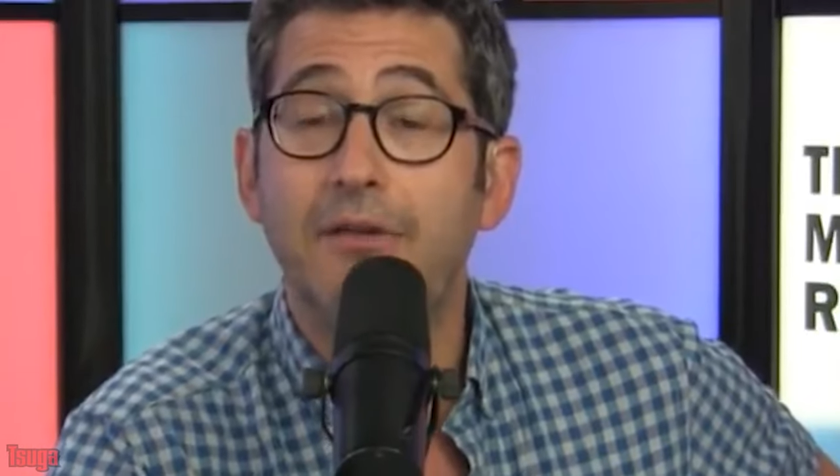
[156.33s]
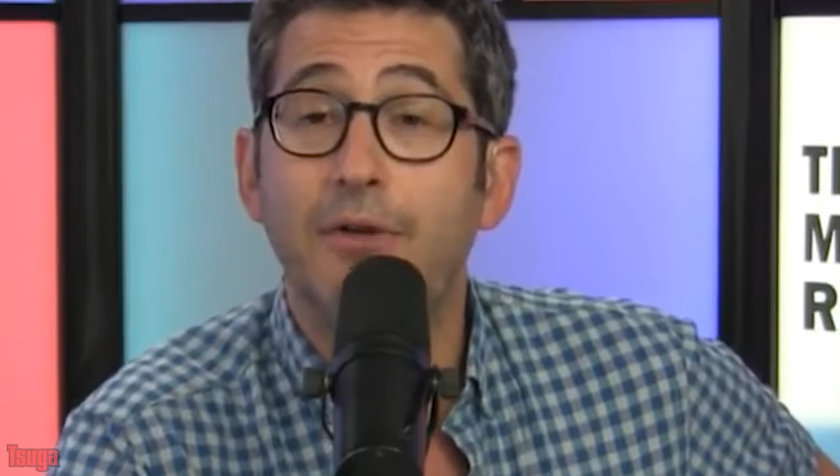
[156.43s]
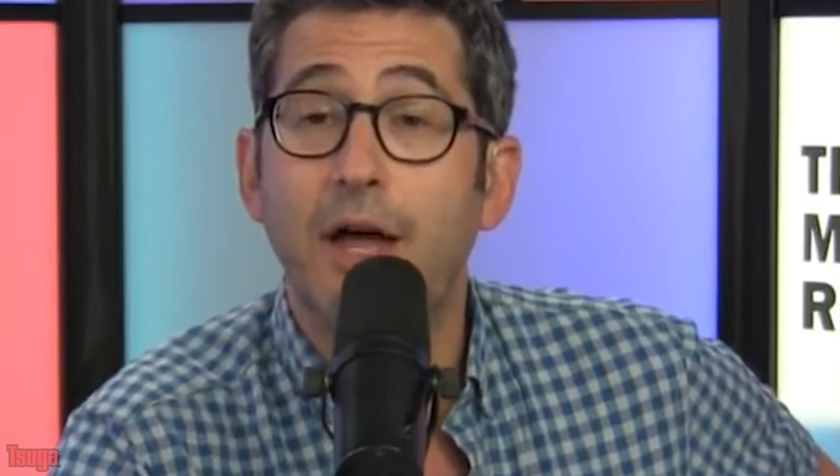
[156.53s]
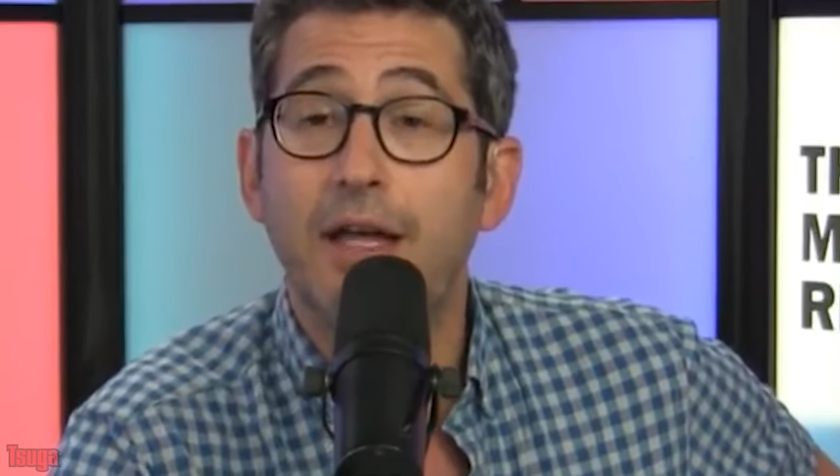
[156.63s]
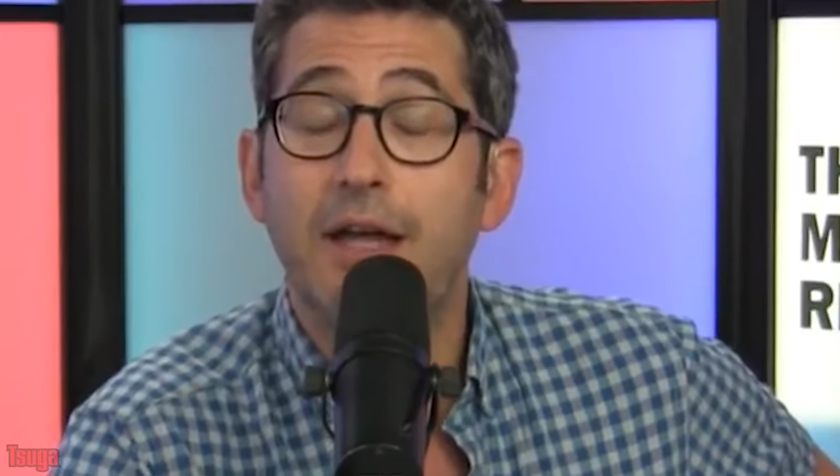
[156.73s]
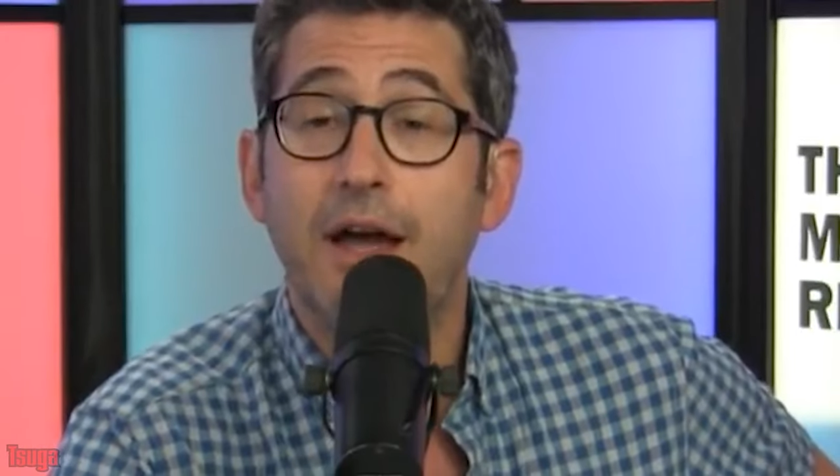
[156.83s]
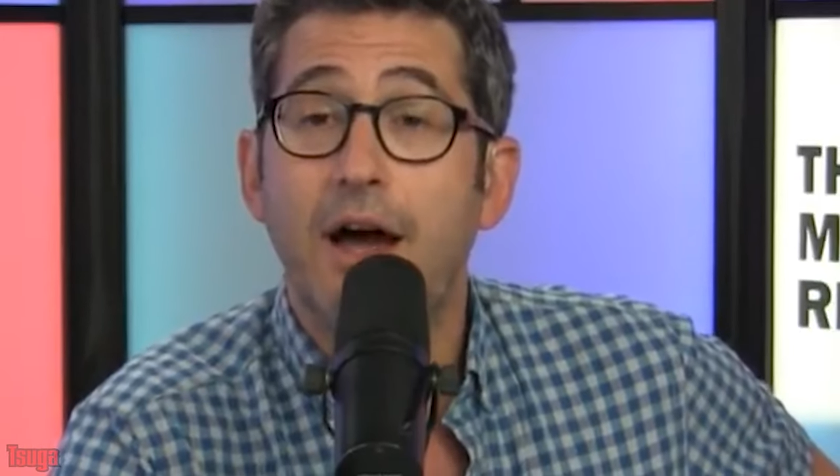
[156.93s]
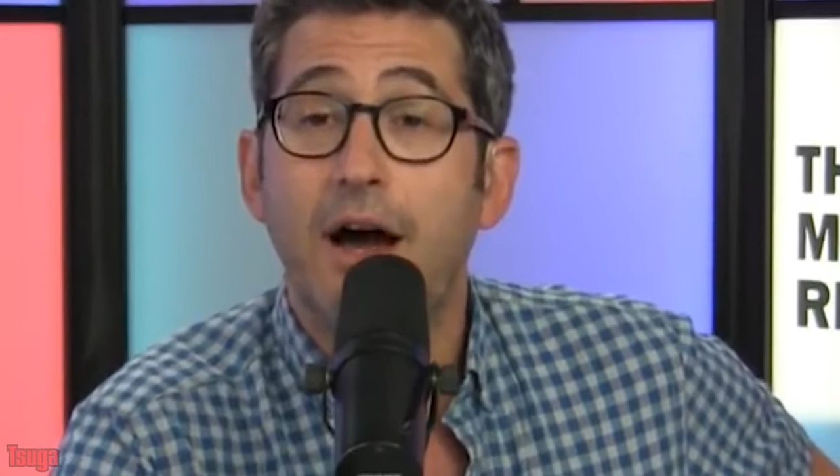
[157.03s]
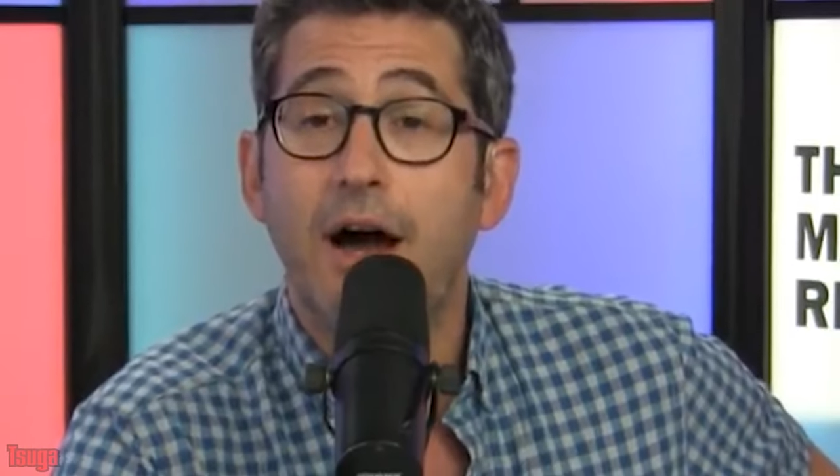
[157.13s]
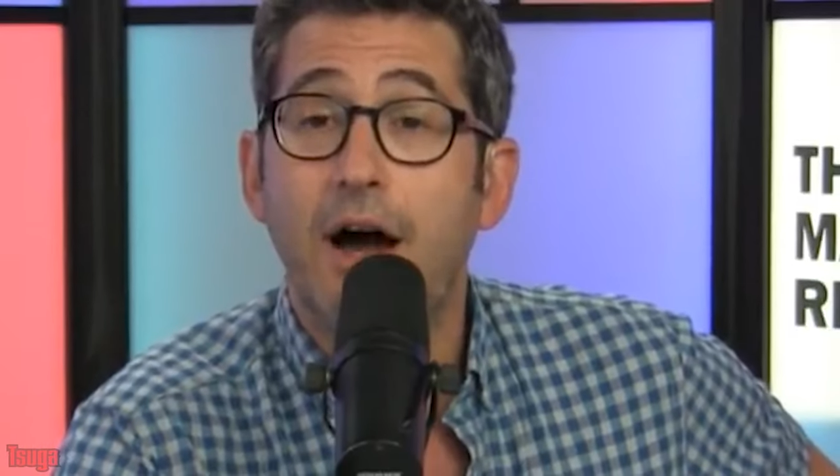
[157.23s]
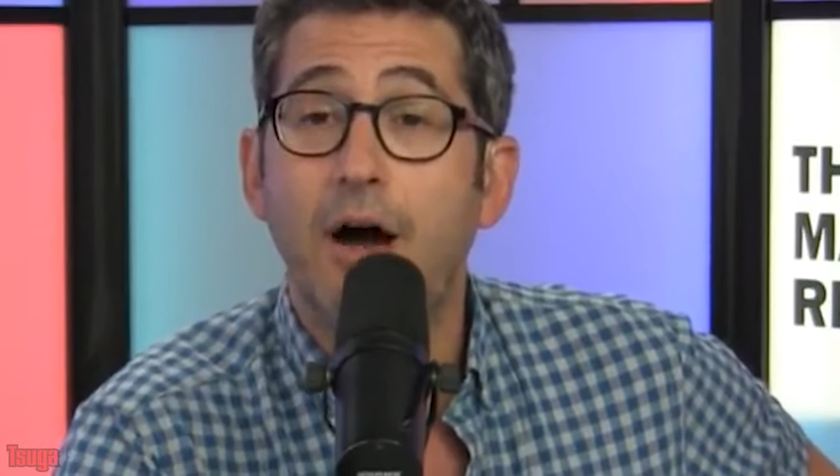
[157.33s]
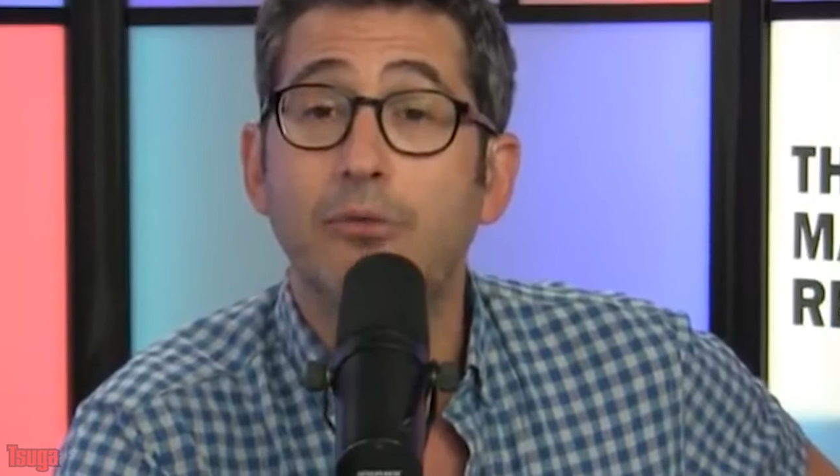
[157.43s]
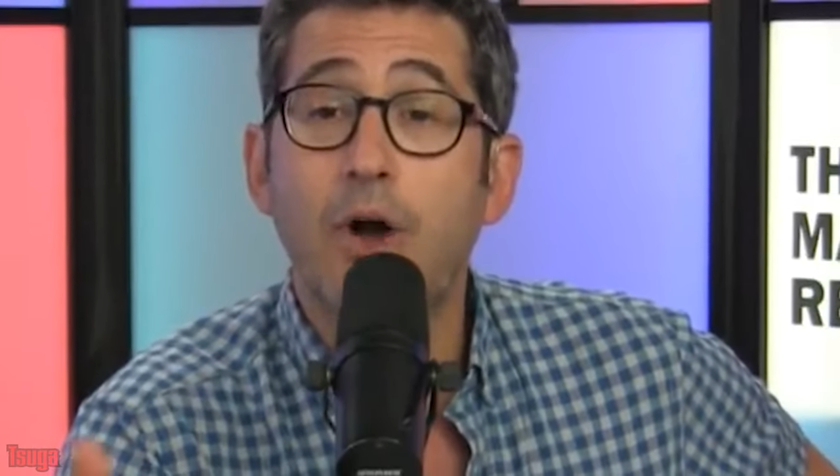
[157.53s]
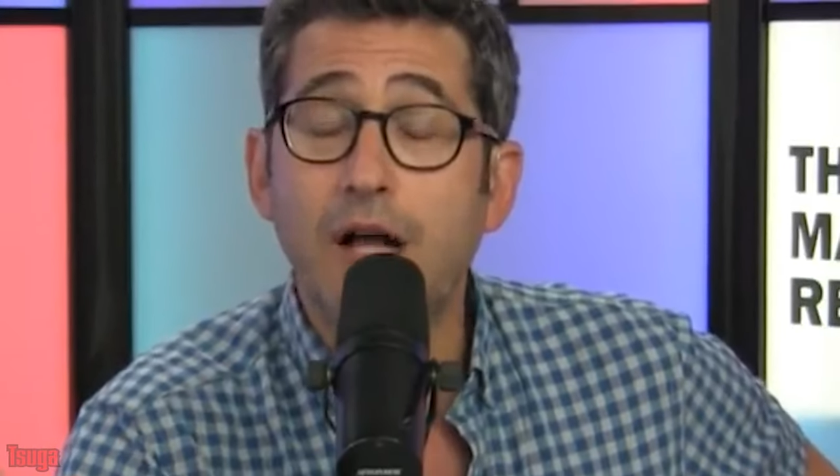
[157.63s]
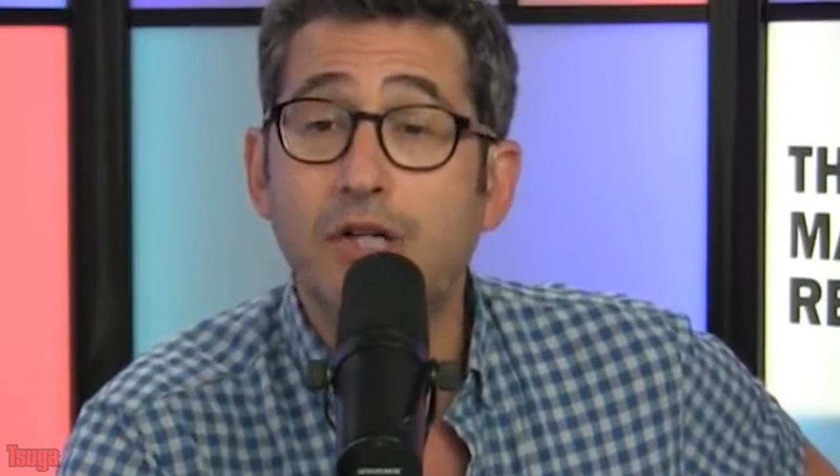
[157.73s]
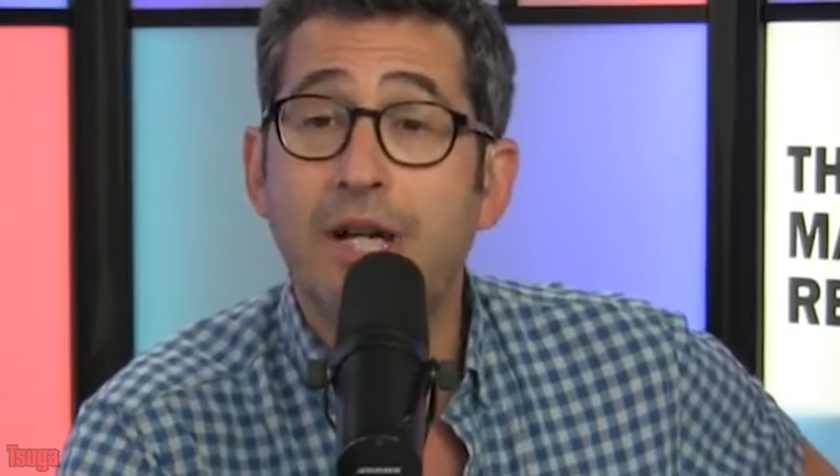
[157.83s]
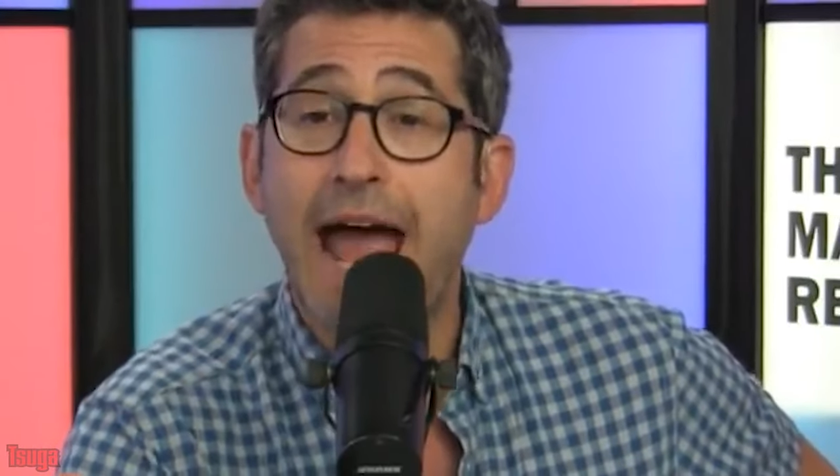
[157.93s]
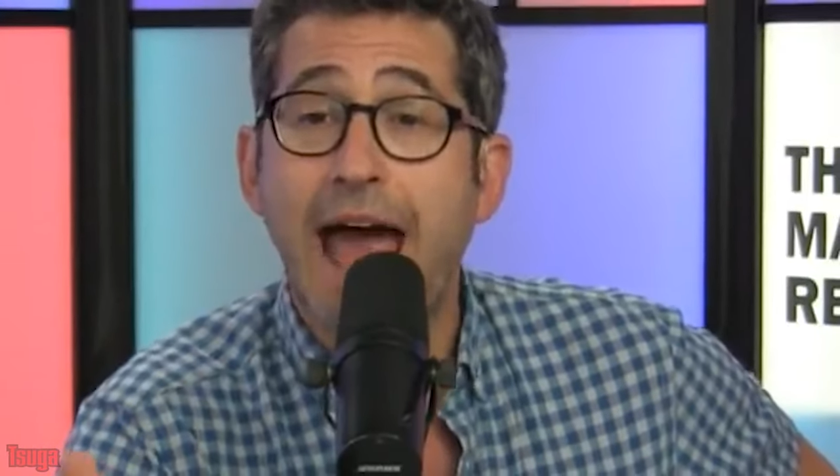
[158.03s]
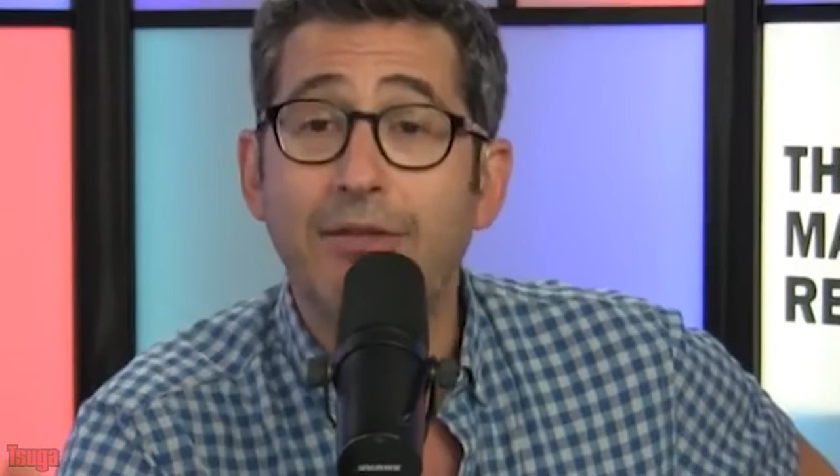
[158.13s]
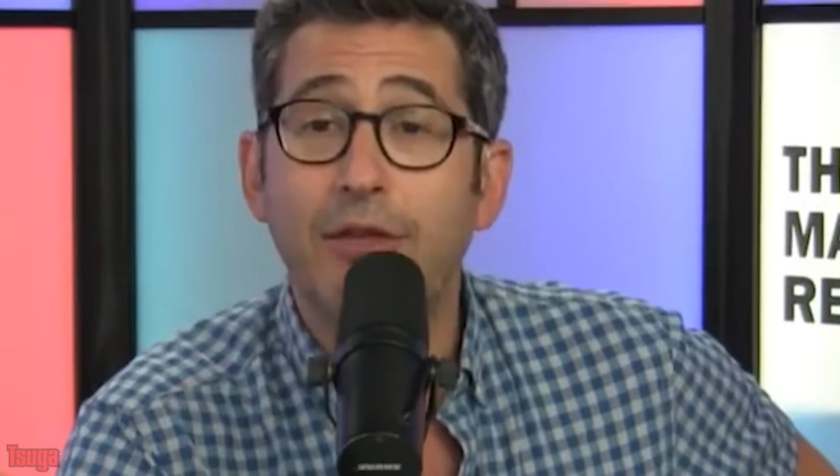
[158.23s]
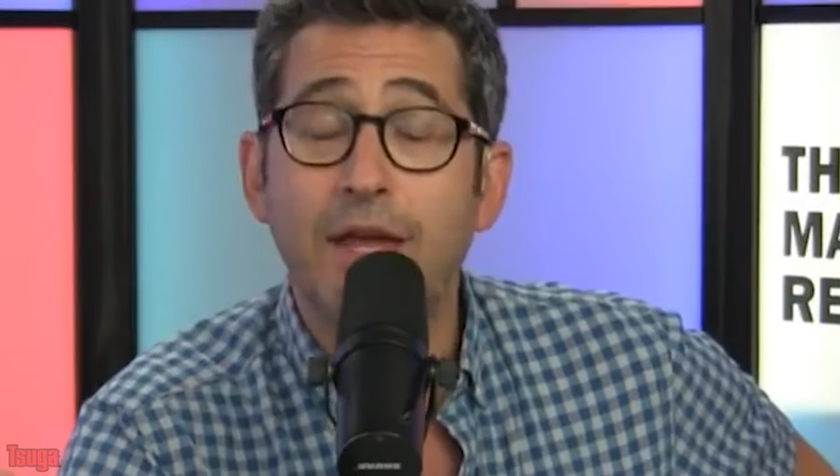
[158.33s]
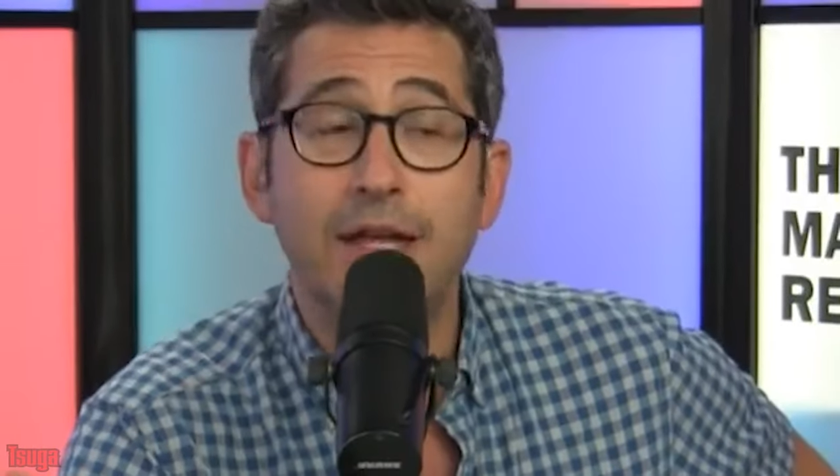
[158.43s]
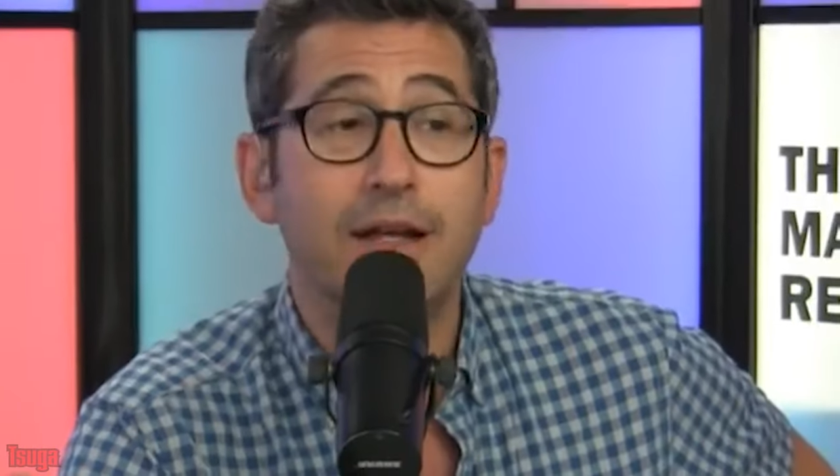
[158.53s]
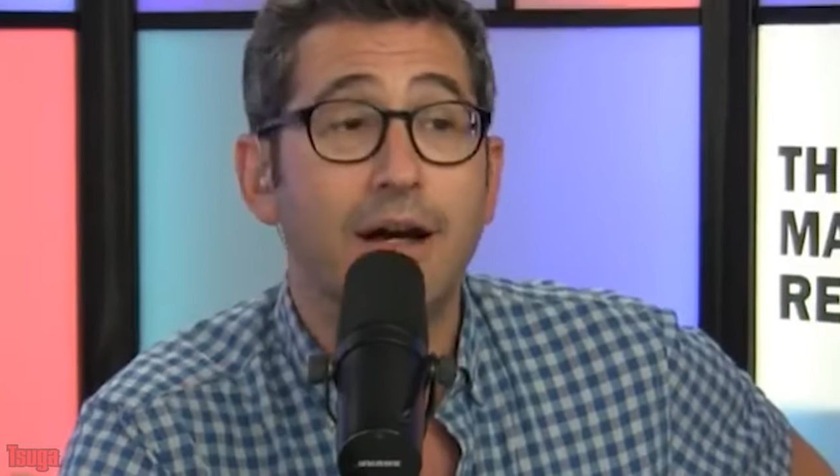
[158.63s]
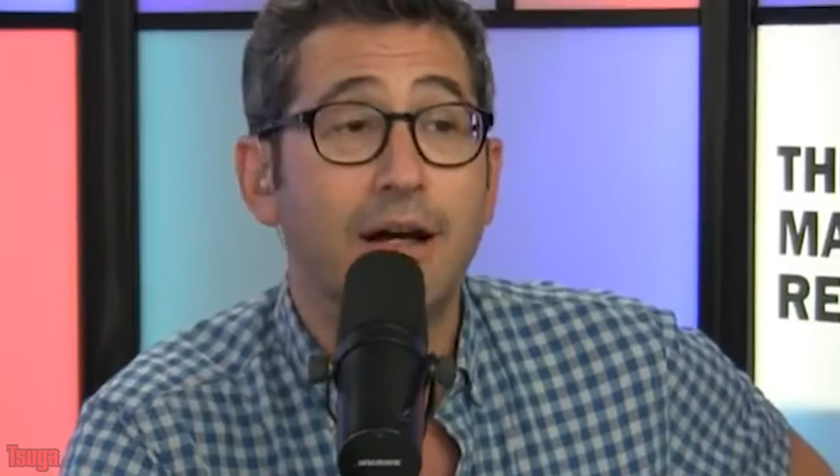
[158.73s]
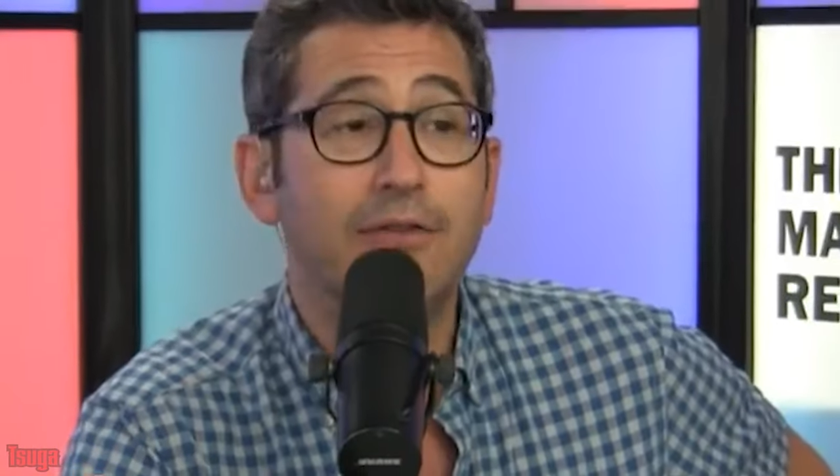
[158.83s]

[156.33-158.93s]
of like a Russian athlete,